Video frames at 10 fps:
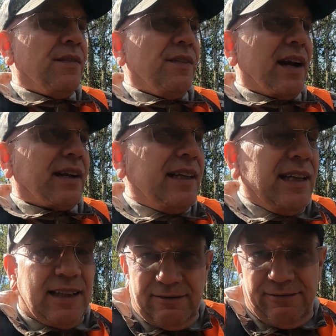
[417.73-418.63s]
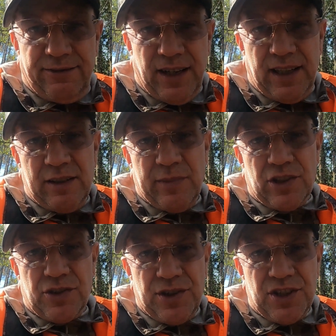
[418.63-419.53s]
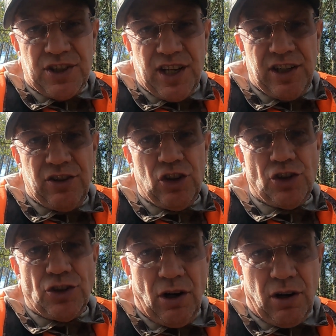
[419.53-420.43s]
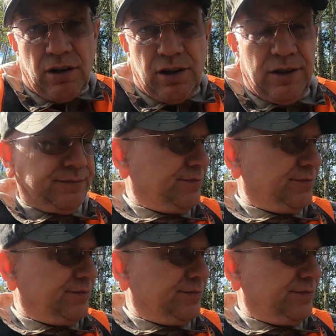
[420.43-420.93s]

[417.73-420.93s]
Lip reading: that I can't find my tree stand in the dark.